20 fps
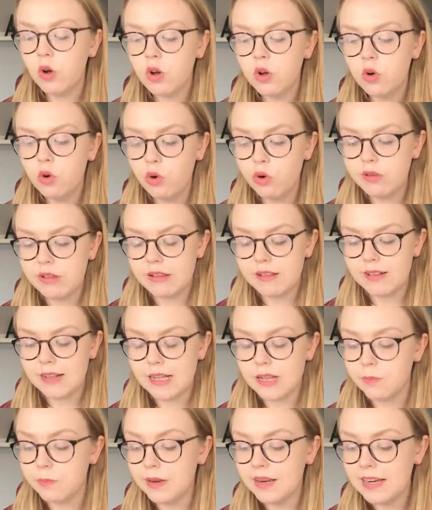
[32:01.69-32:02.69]
What causes
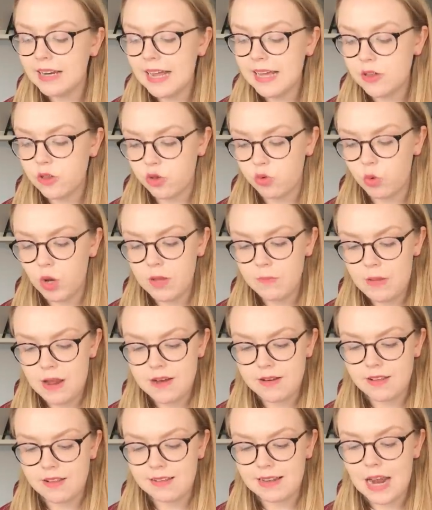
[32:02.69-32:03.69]
these middle-aged white
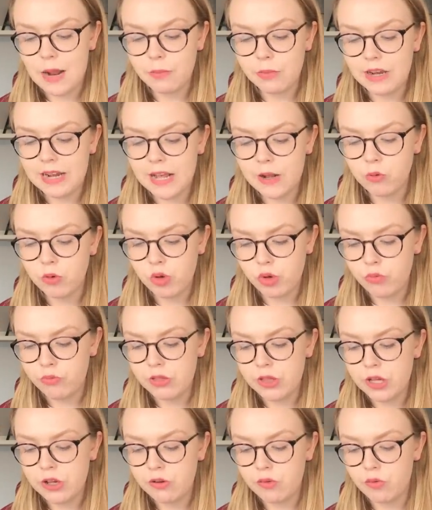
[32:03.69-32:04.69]
men to slam the language of
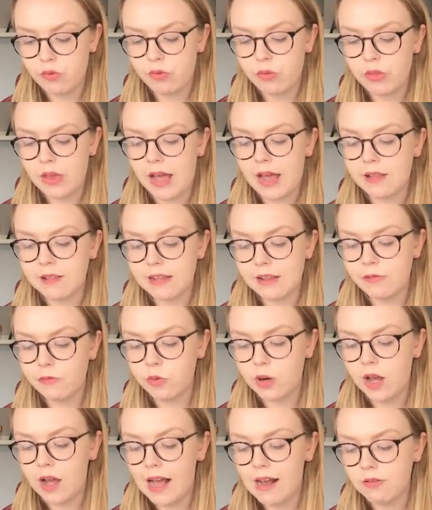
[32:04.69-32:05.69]
the youth as if
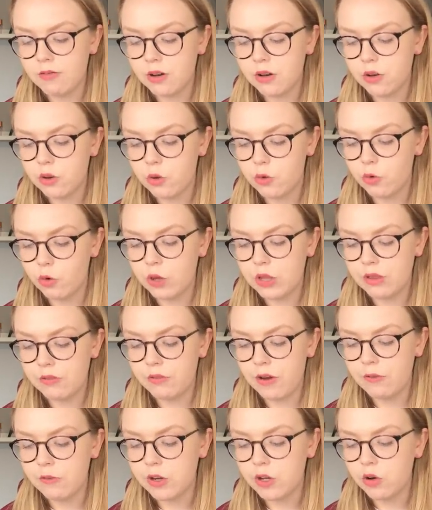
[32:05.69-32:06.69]
we are out to destroy the
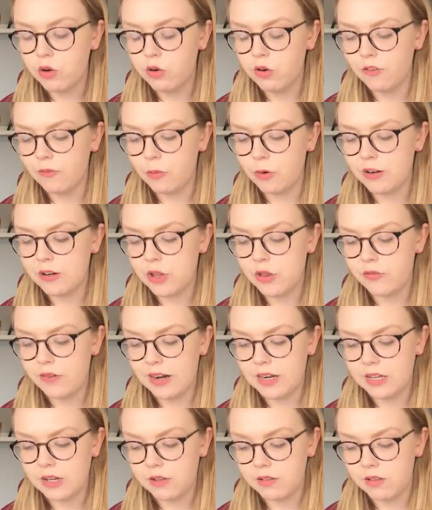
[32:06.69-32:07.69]
very core of British
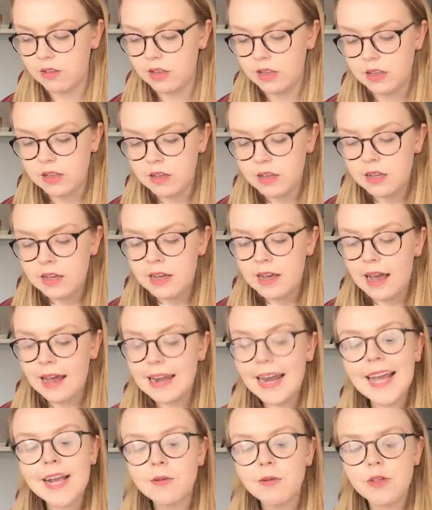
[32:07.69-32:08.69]
values?
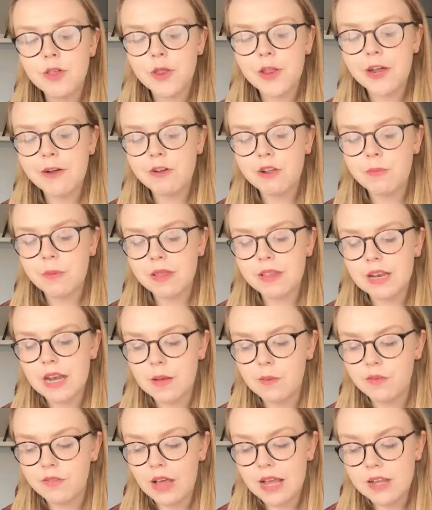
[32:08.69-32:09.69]
A language theorist by the
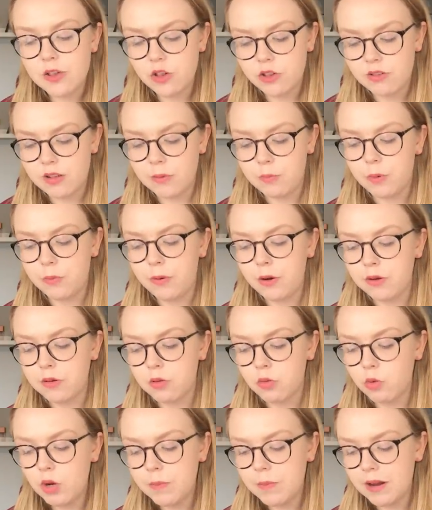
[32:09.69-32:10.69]
name of Aitchison
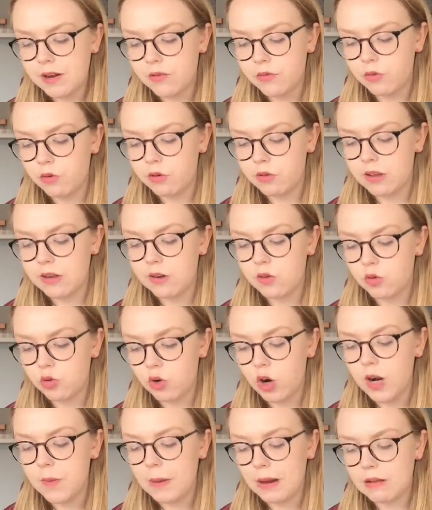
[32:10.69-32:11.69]
proposed three metaphors that
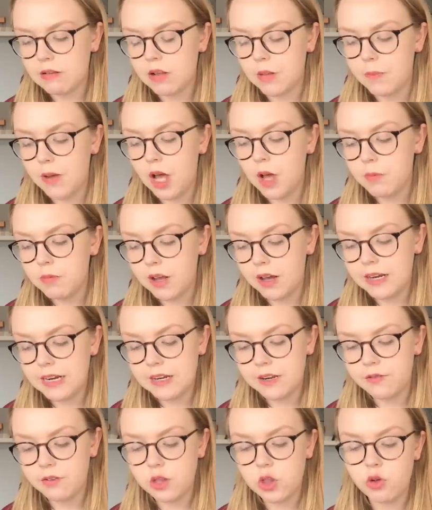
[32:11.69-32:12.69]
describe how some uptight
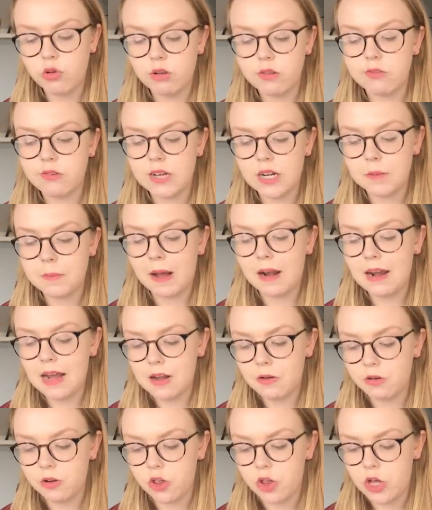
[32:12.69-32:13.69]
individuals feel about
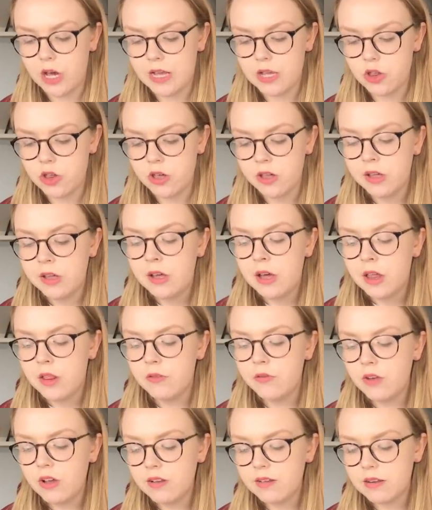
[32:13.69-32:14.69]
language change.
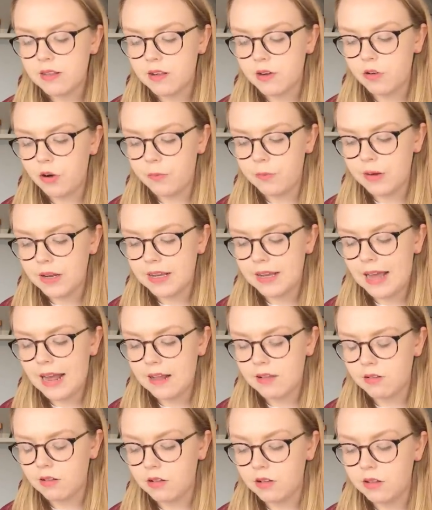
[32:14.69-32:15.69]
The first is the crumbling
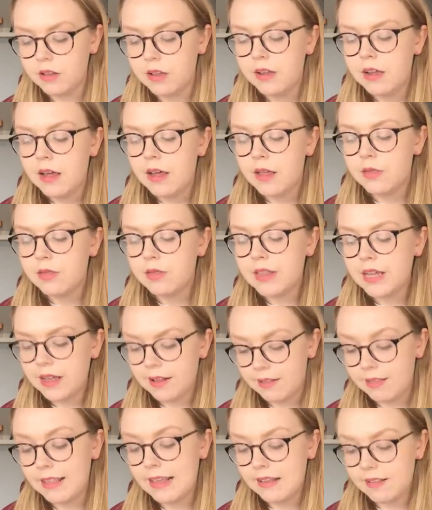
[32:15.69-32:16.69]
castle.
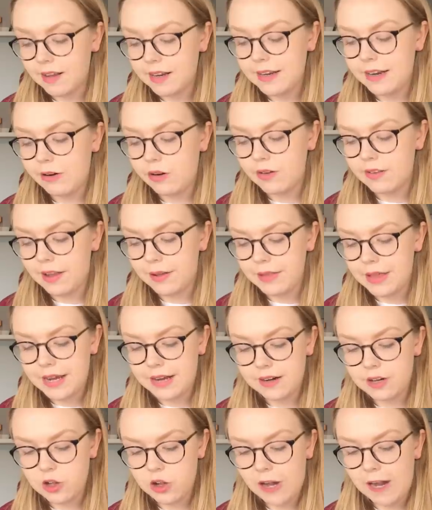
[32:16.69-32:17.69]
This idea is that the
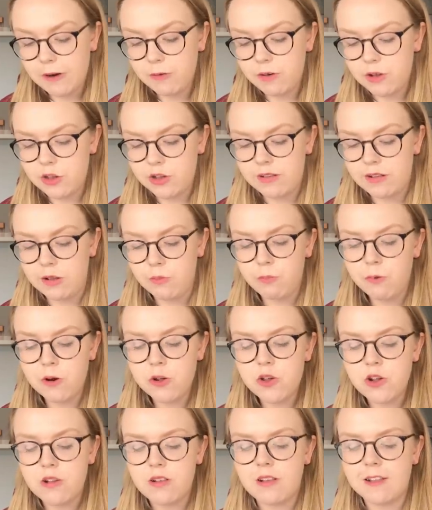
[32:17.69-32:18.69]
English language is as
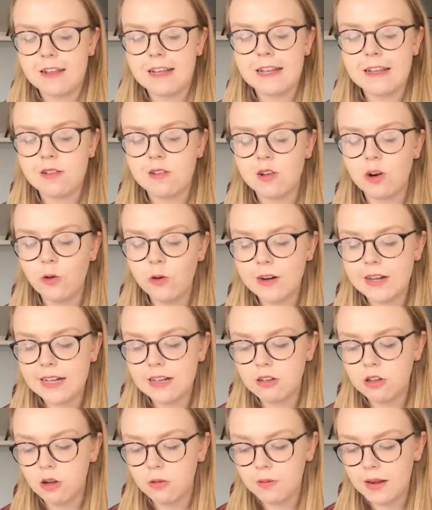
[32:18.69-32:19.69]
precious as a historic
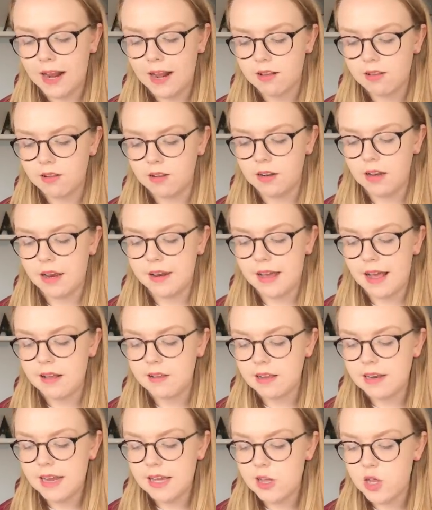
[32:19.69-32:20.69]
hilltop castle, and that
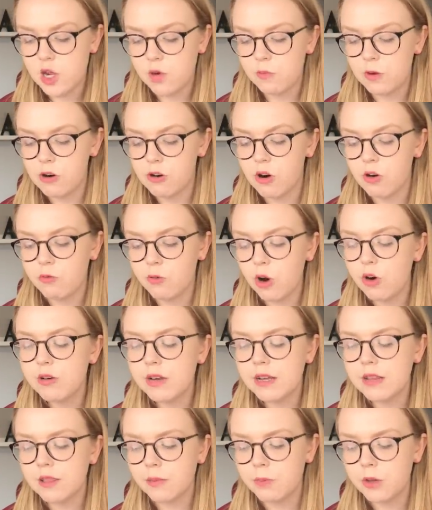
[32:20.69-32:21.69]
as a nation we are
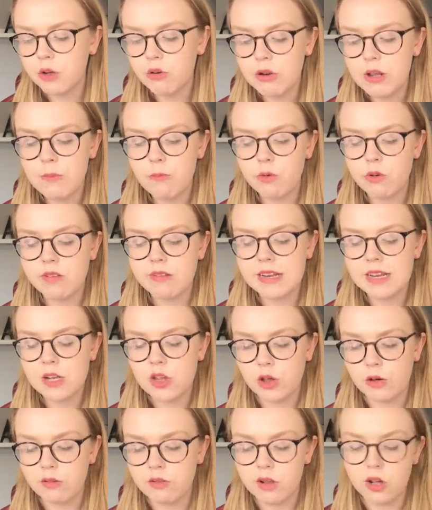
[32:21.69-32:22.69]
eroding the beauty and
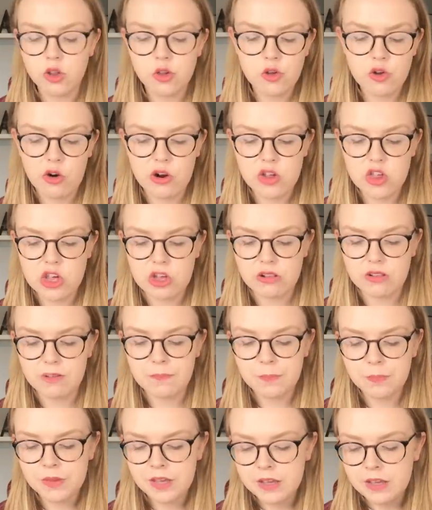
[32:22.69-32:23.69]
prestige of such
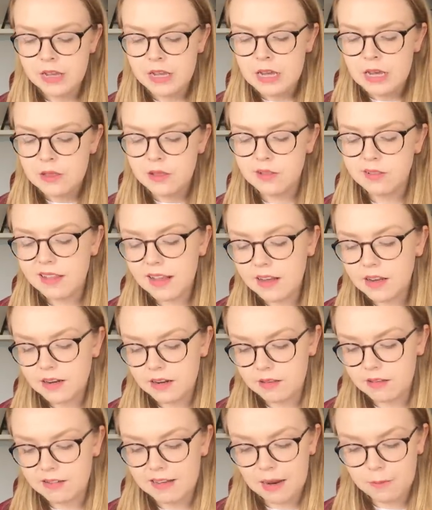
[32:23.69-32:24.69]
treasures. The
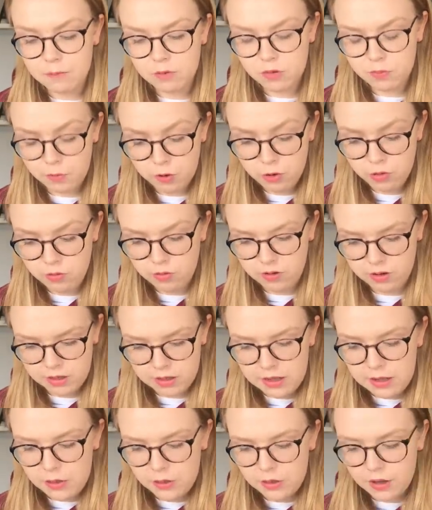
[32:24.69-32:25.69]
second is a damp spoon.
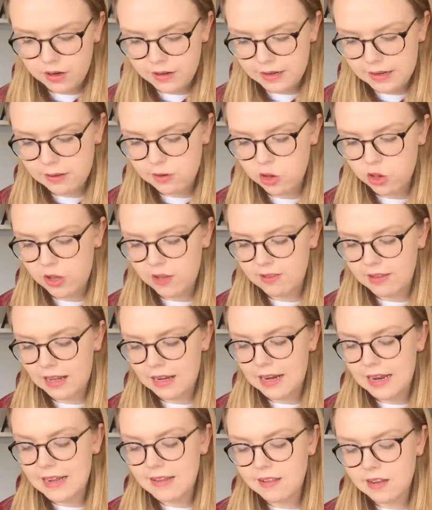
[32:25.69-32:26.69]
The idea suggests
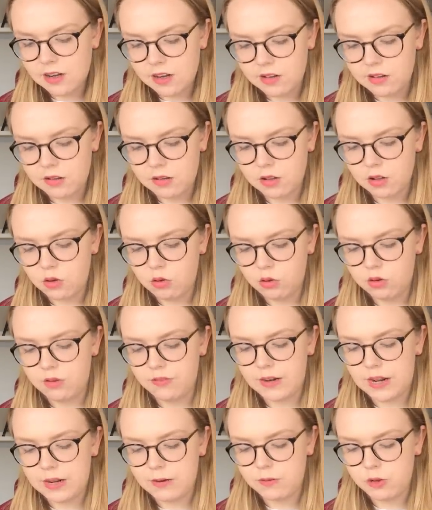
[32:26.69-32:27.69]
that laziness is the
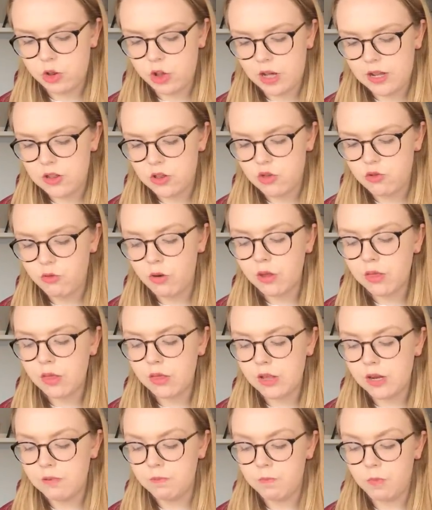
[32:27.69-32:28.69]
cause of language change, rather
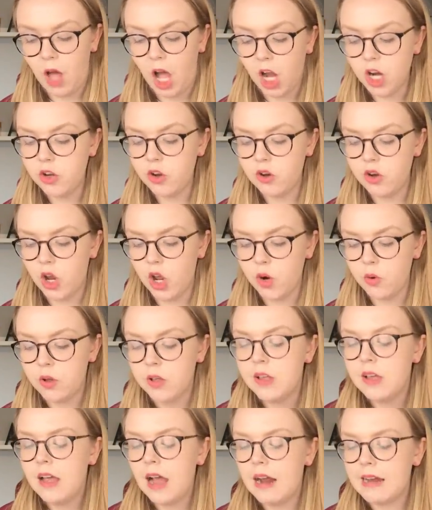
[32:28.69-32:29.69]
than, I don't know,
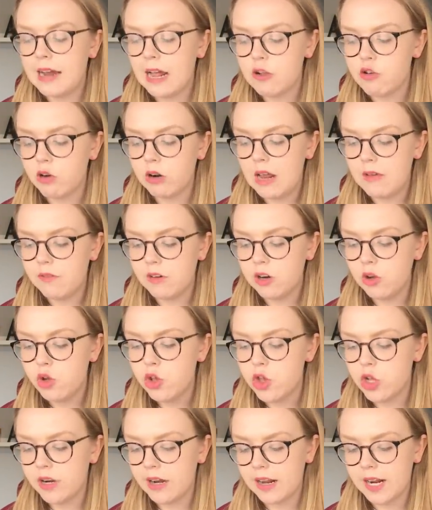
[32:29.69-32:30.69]
a natural
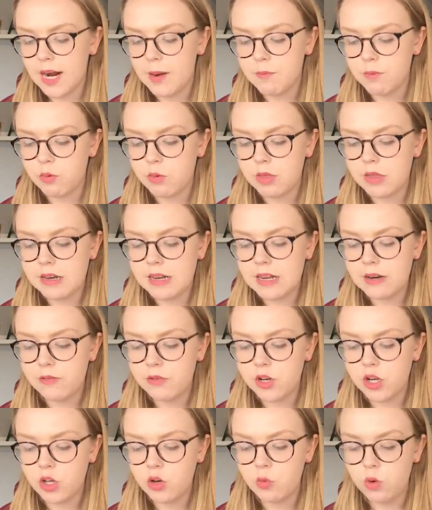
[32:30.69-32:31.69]
evolution that comes with the need
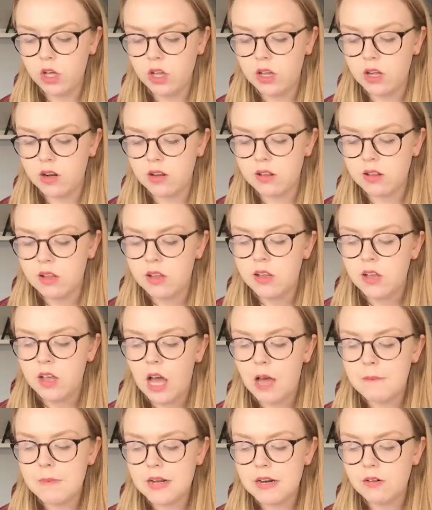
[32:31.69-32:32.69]
for new words.
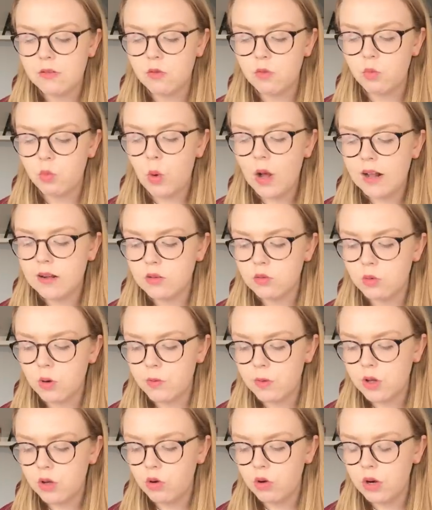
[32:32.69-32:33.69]
I mean, what else
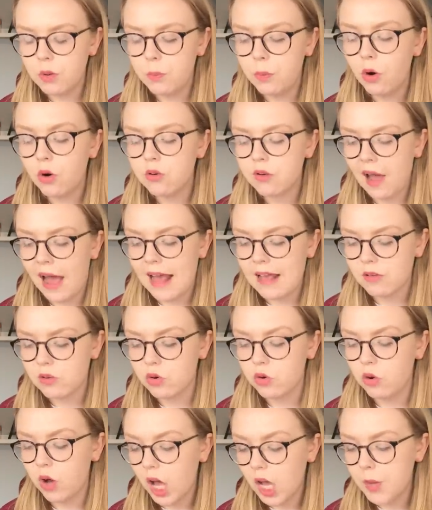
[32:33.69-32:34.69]
would we call a podcast
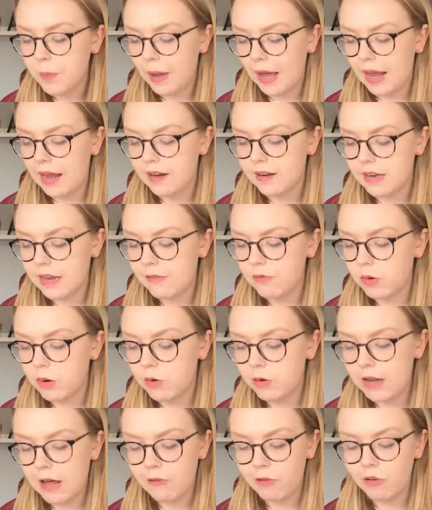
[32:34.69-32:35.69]
or iPad if we
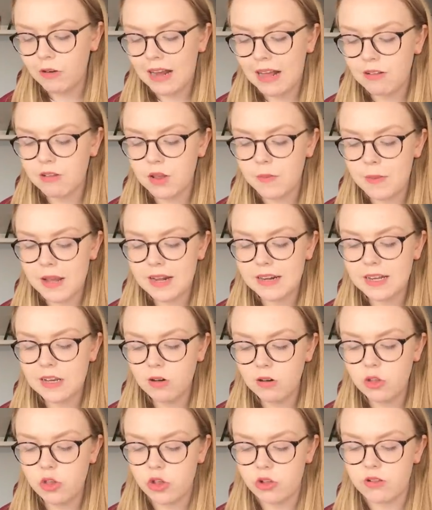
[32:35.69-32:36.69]
were never allowed to make
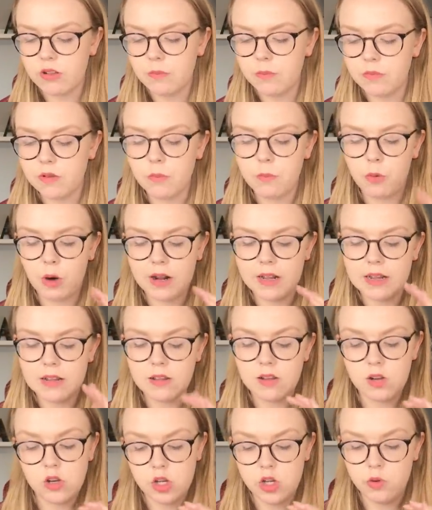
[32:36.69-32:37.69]
neologisms,
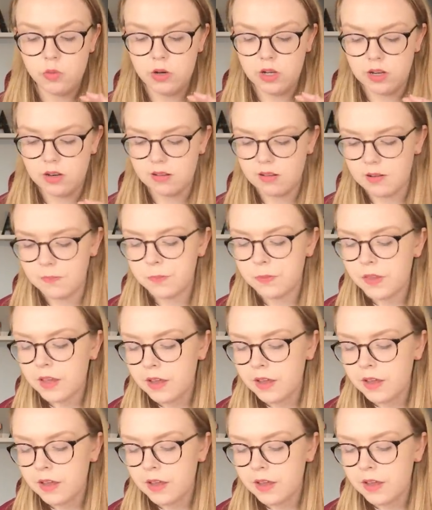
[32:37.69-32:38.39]
brackets, new words?